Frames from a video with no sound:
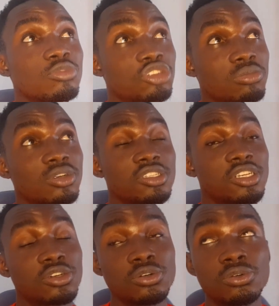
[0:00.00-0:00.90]
two months
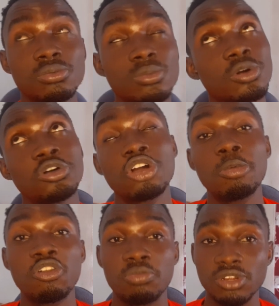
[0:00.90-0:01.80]
ago or a
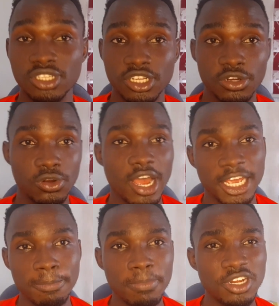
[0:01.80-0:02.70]
couple of months ago,
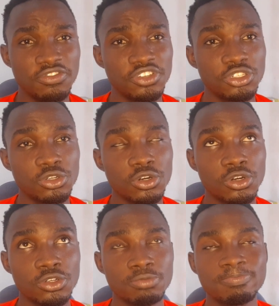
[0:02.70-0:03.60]
I made a video
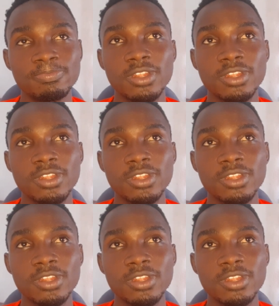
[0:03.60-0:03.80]
on